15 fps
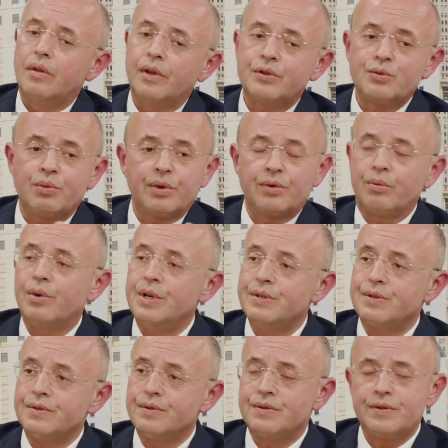That's one of the
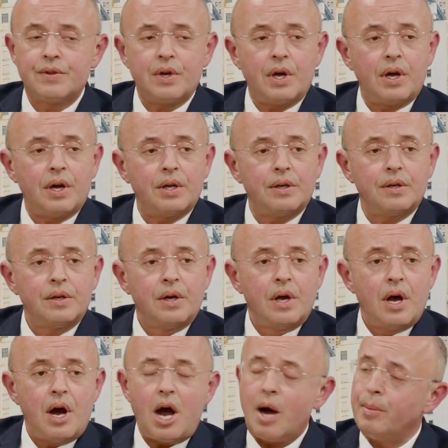reasons that
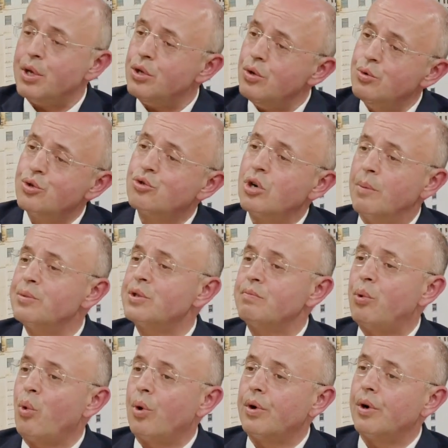I'm a huge Trump
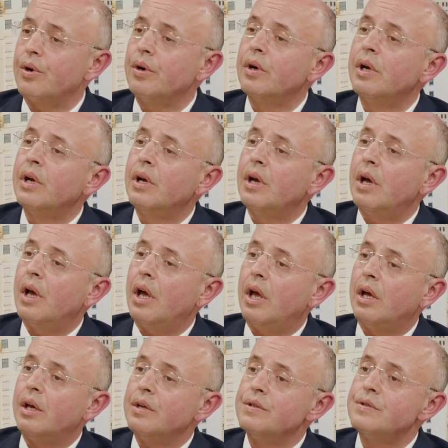supporter
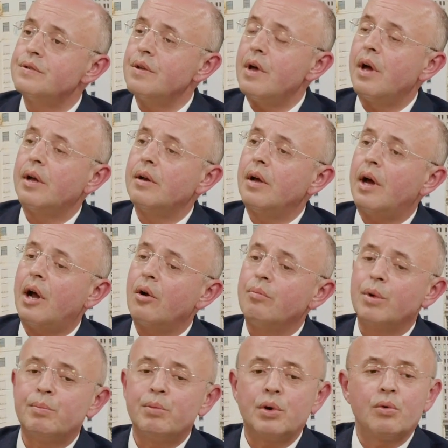is that I
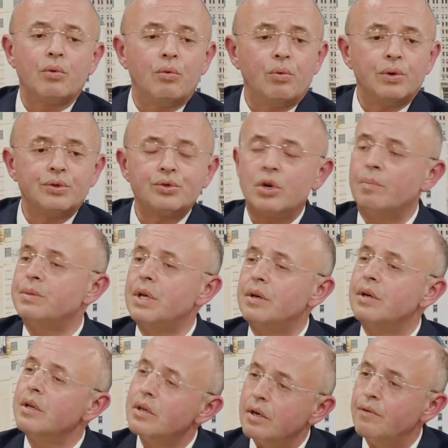remember when Trump
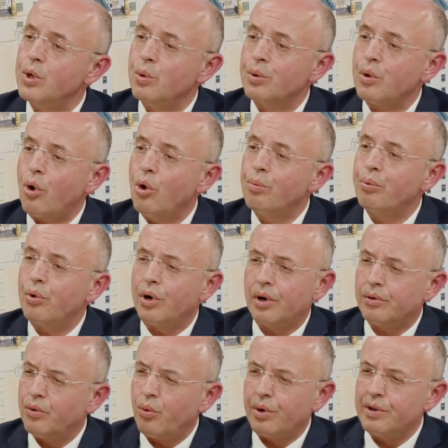did an interview with
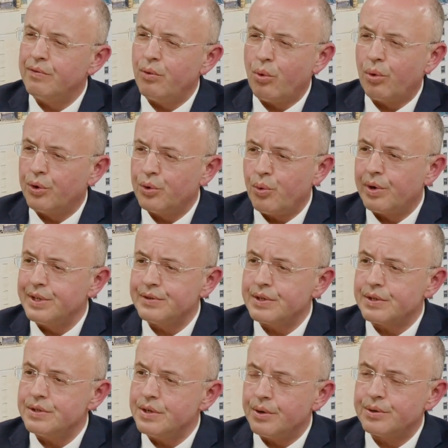Oprah 24 or
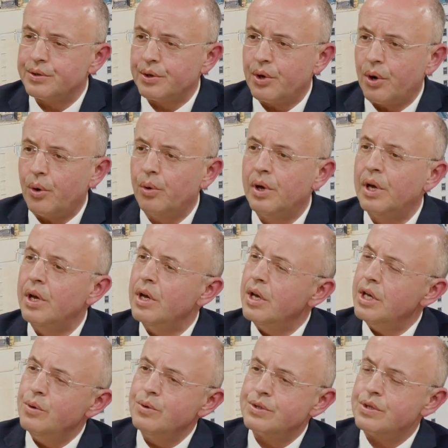26 years ago,
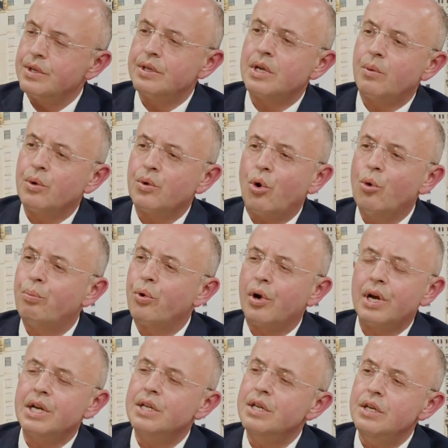he was sitting down with
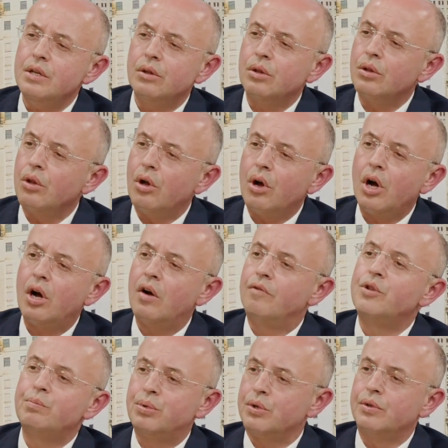Oprah and he
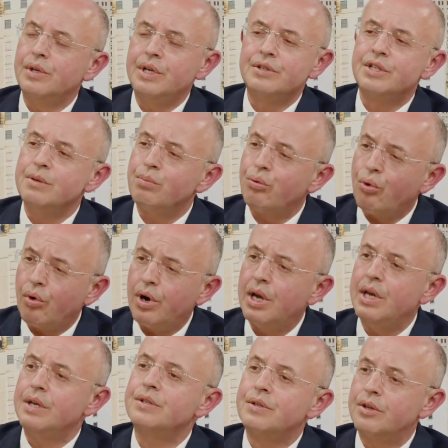loved police. He
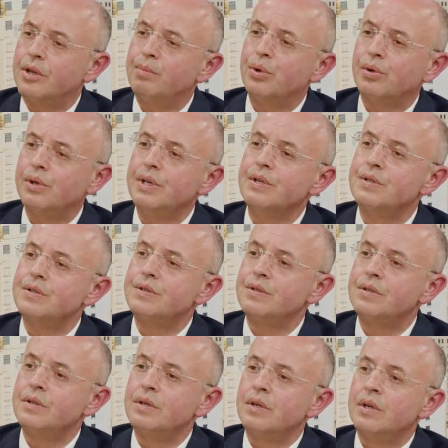praised the
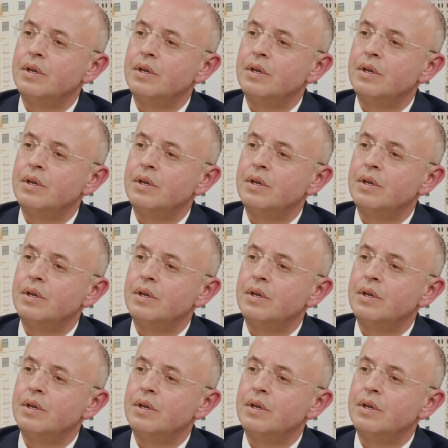police.